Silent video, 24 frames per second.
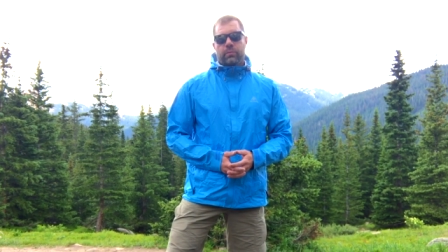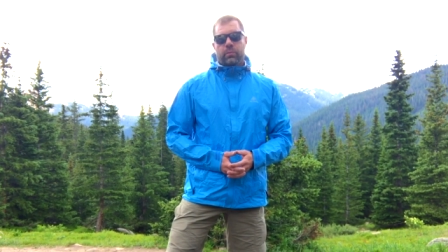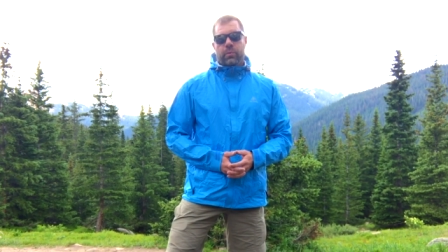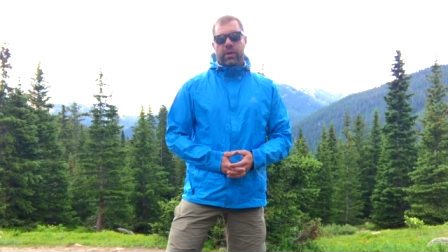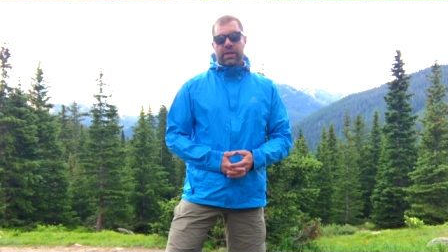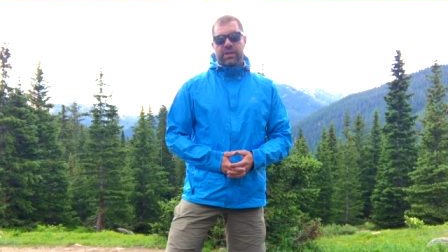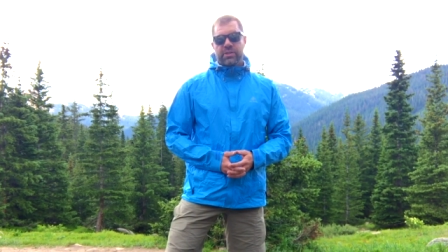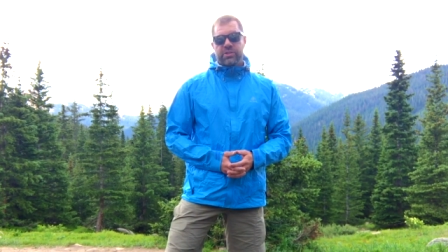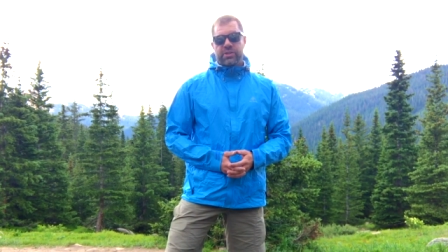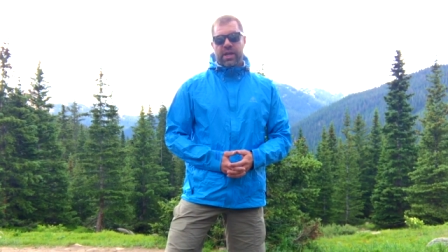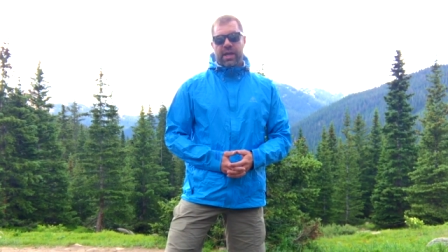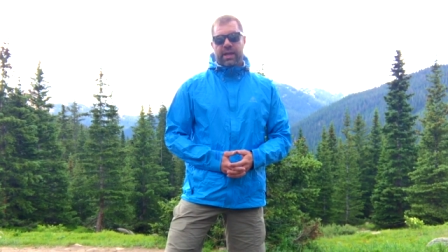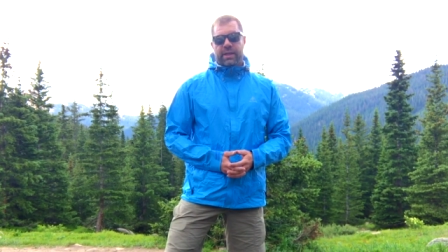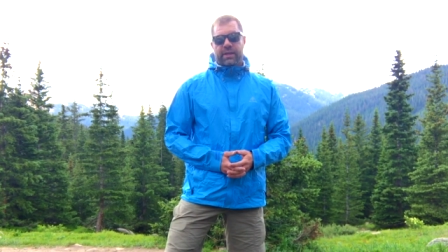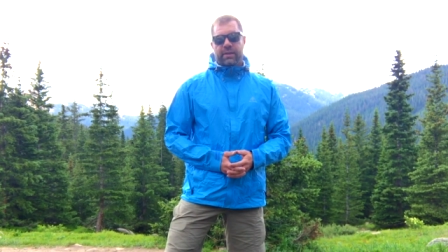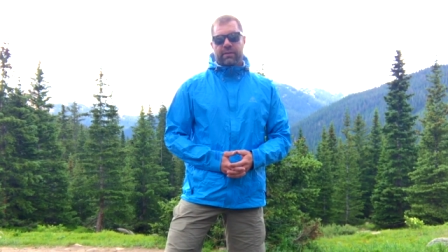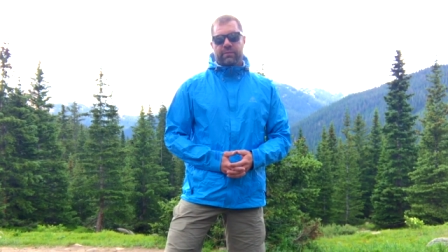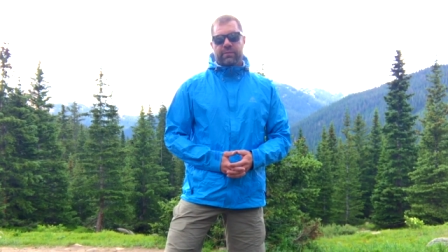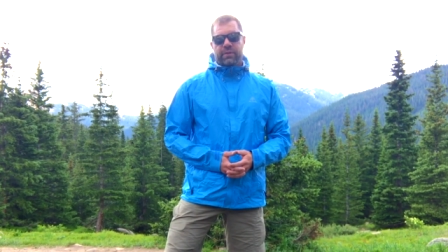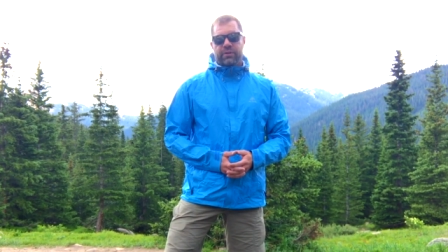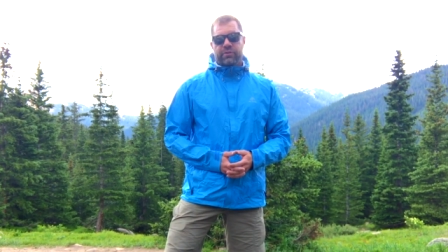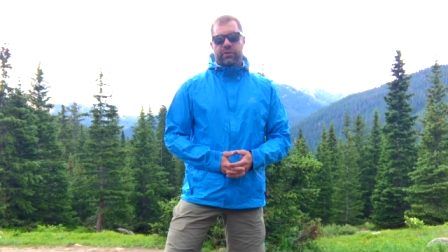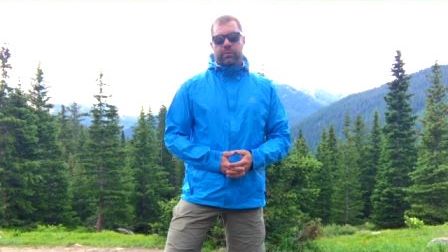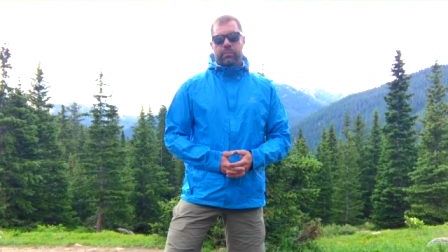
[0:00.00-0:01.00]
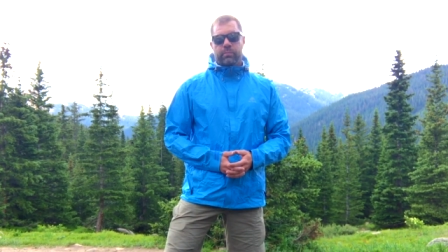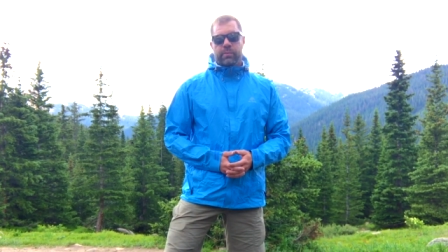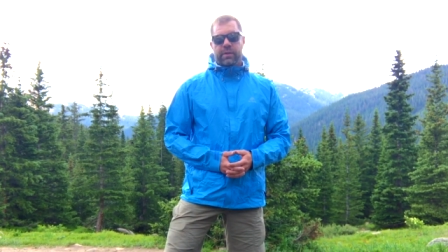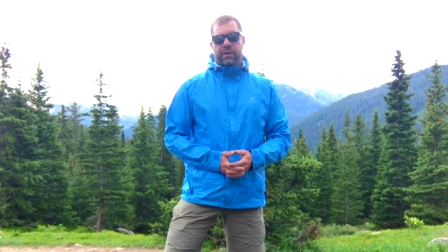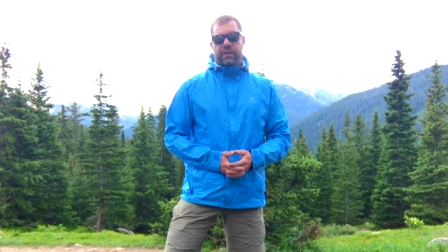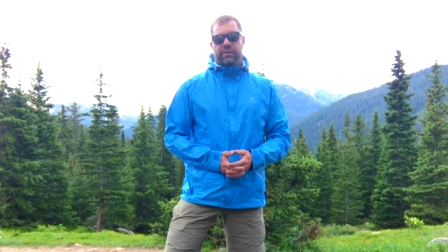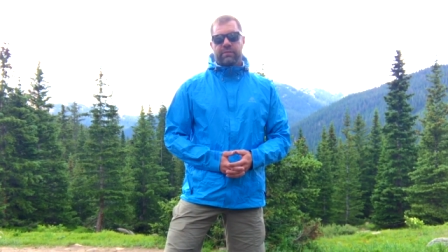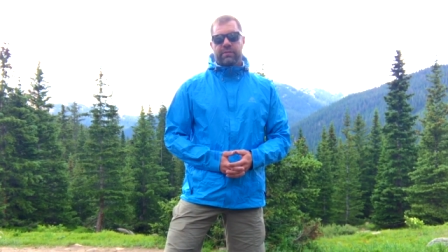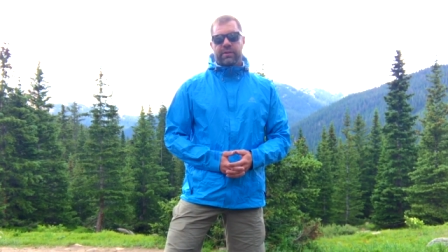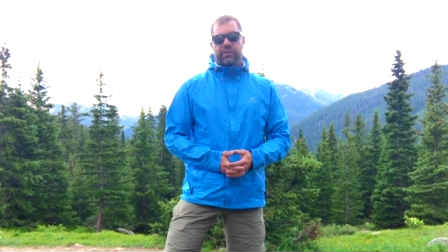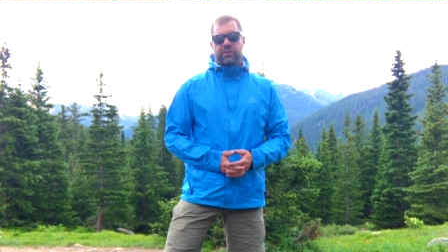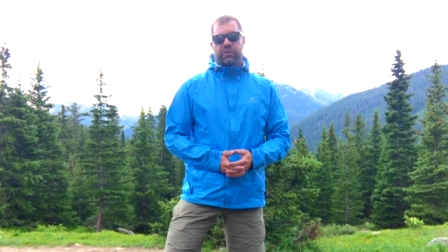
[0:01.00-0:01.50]
rain jacket, feature
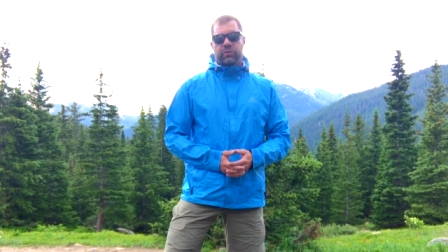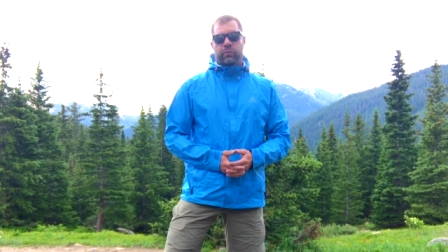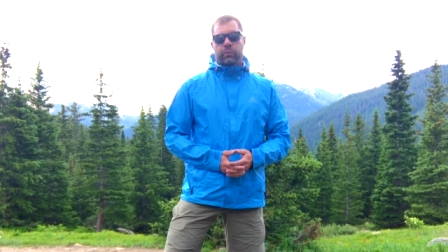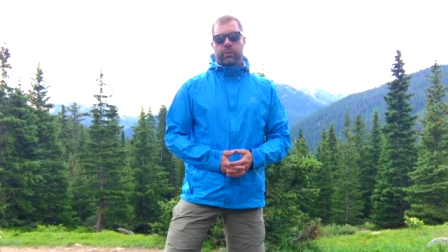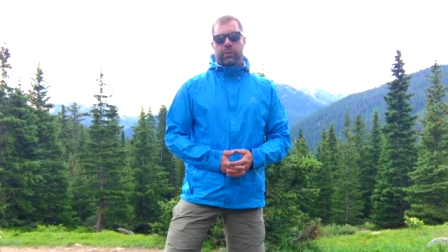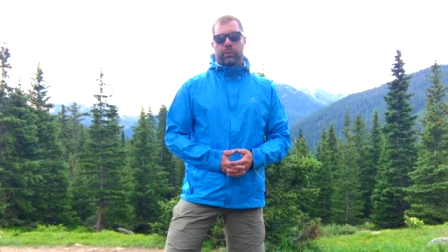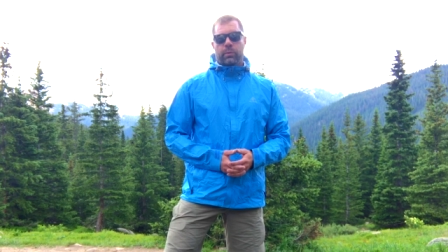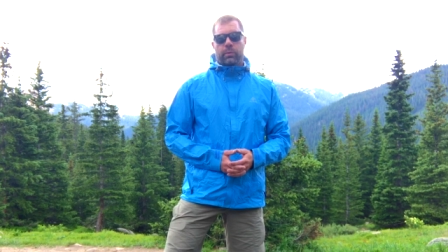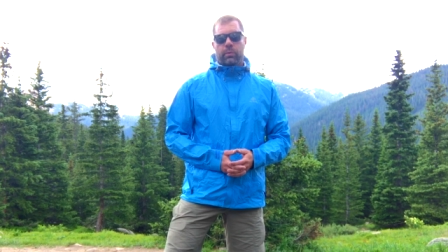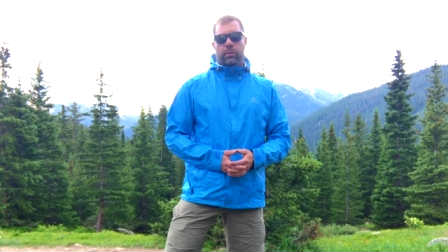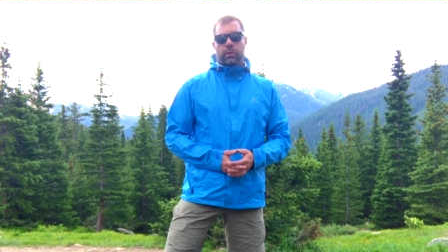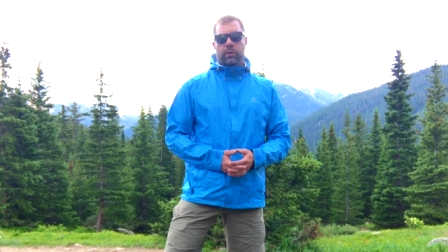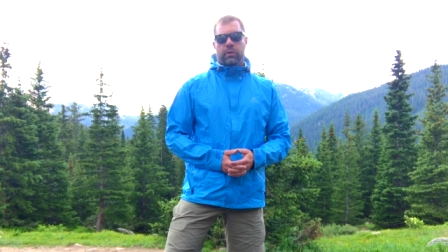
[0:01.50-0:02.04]
many features we will